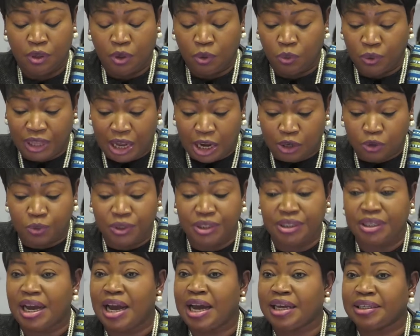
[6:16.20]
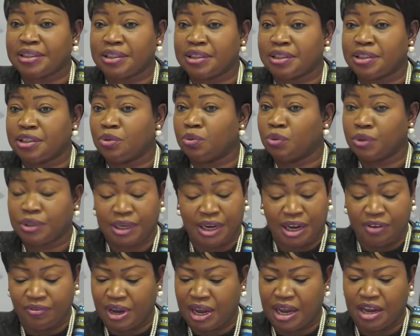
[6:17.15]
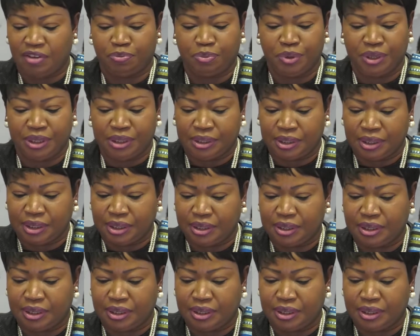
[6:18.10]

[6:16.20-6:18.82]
without which the ICC would never have been